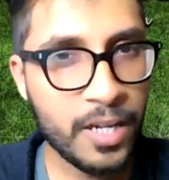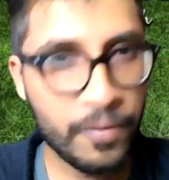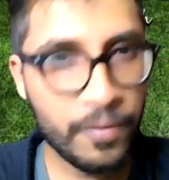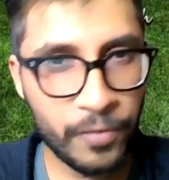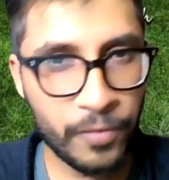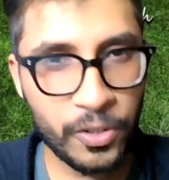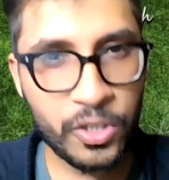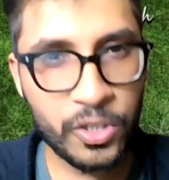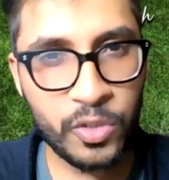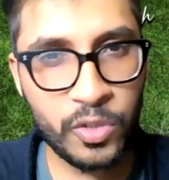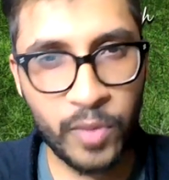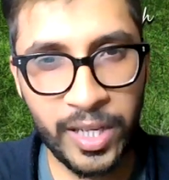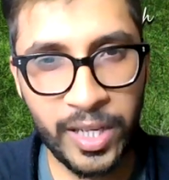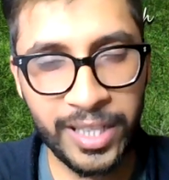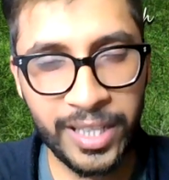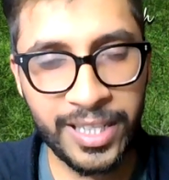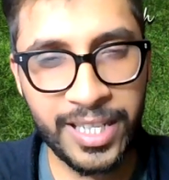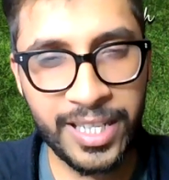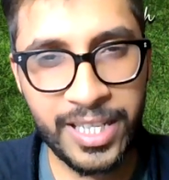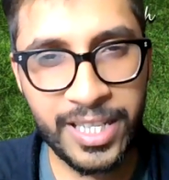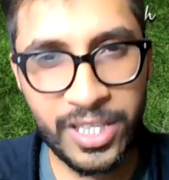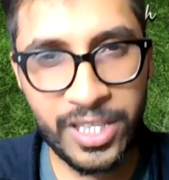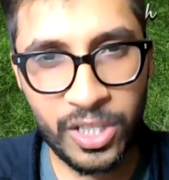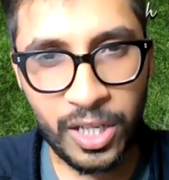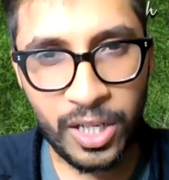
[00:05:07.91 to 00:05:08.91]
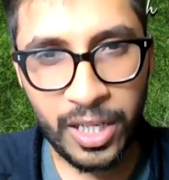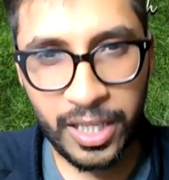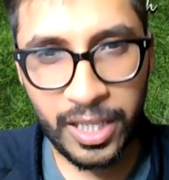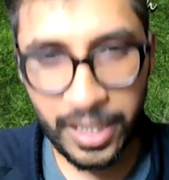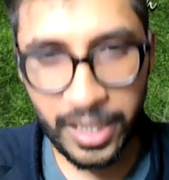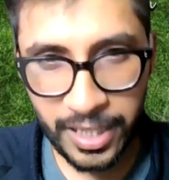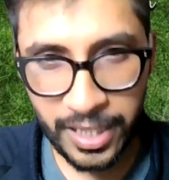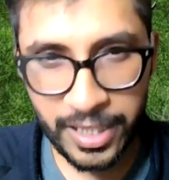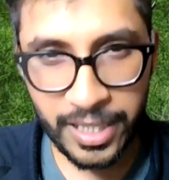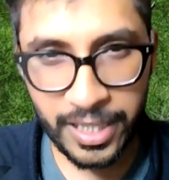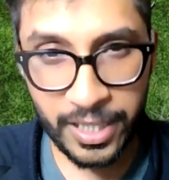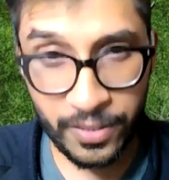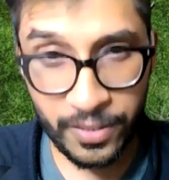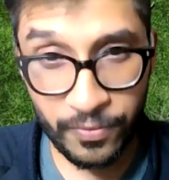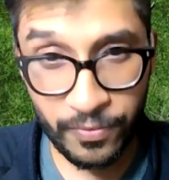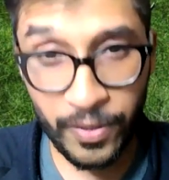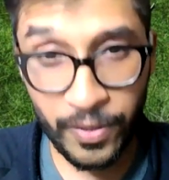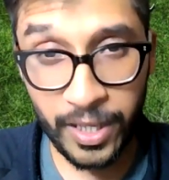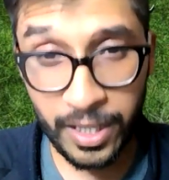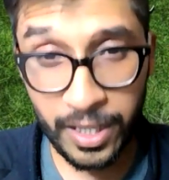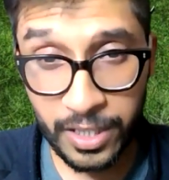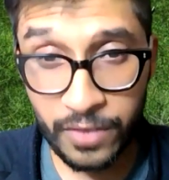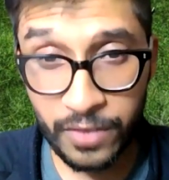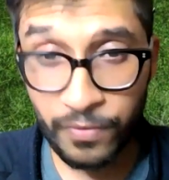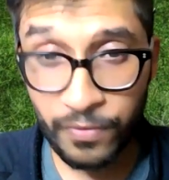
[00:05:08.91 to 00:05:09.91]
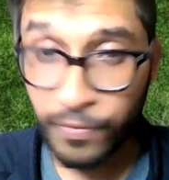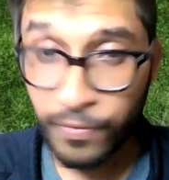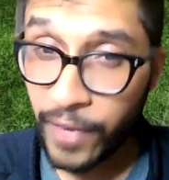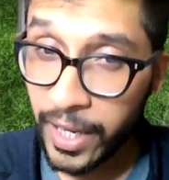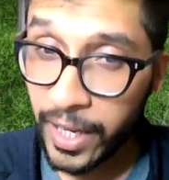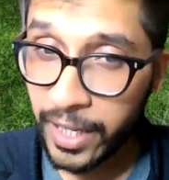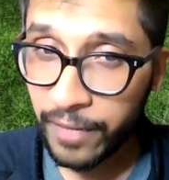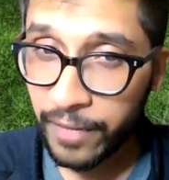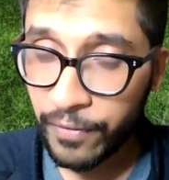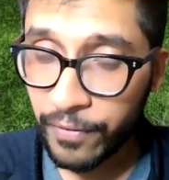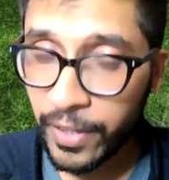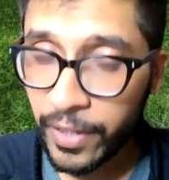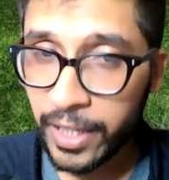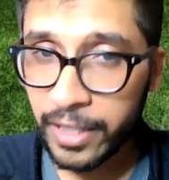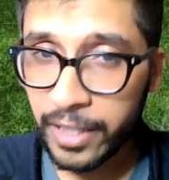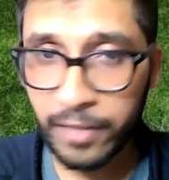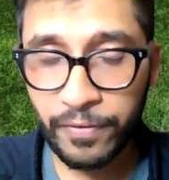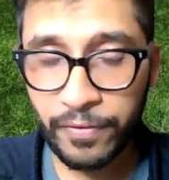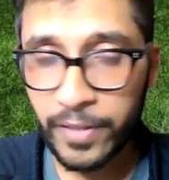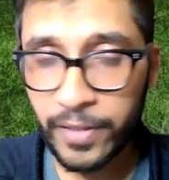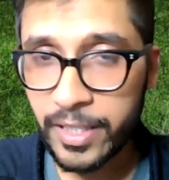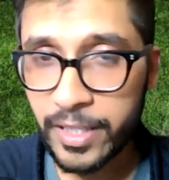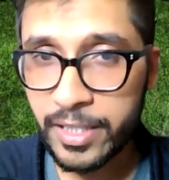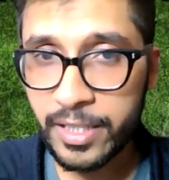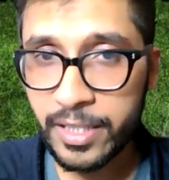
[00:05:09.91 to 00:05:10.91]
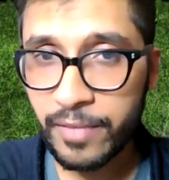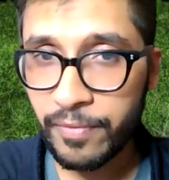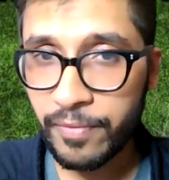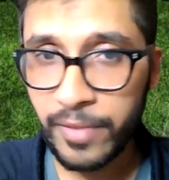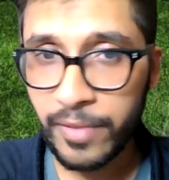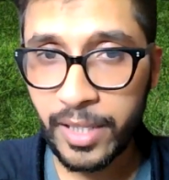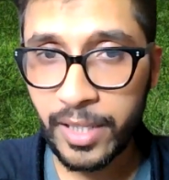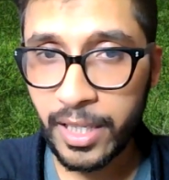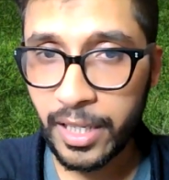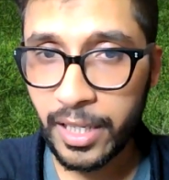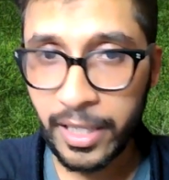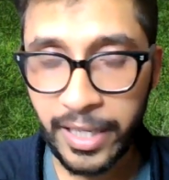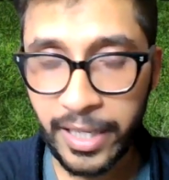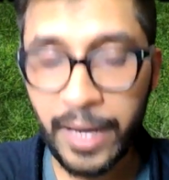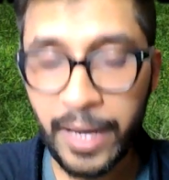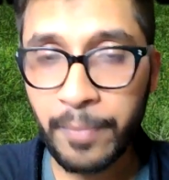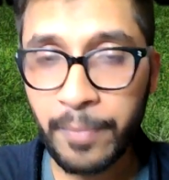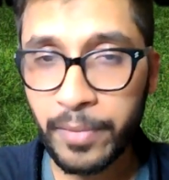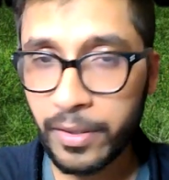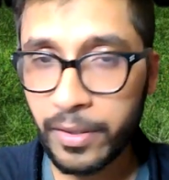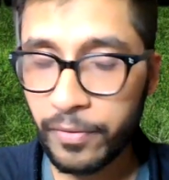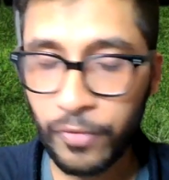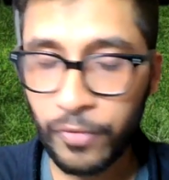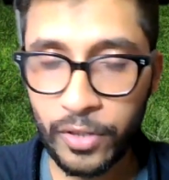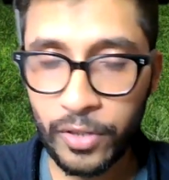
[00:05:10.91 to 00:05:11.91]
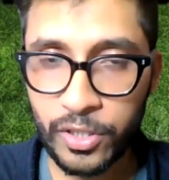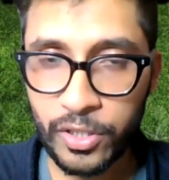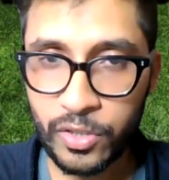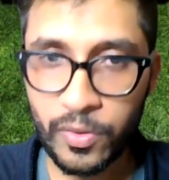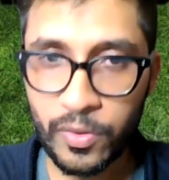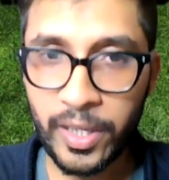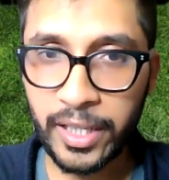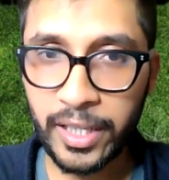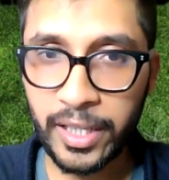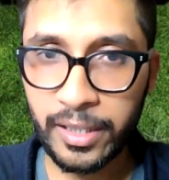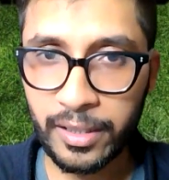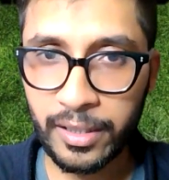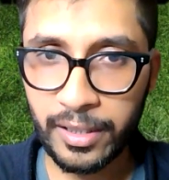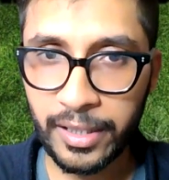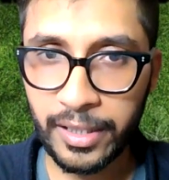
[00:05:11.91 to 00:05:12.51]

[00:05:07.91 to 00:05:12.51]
For a striker, he's not. He's very very defensively adept for a striker.